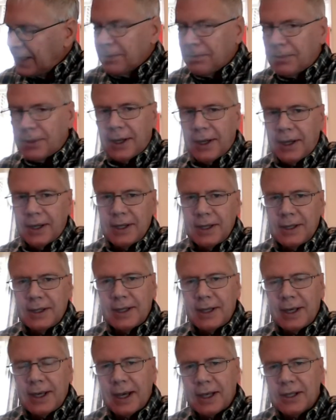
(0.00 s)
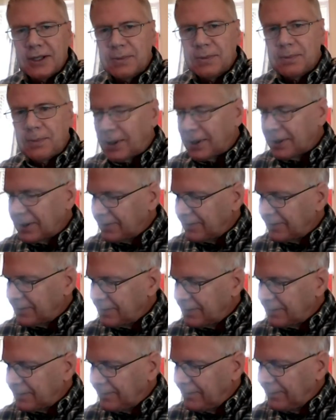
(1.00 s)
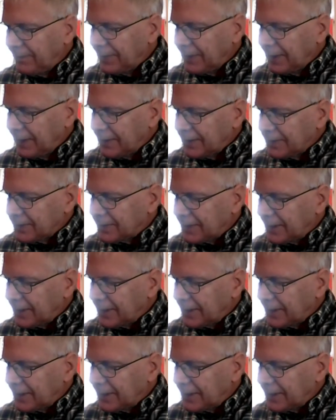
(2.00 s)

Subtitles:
but I need the x part of it. So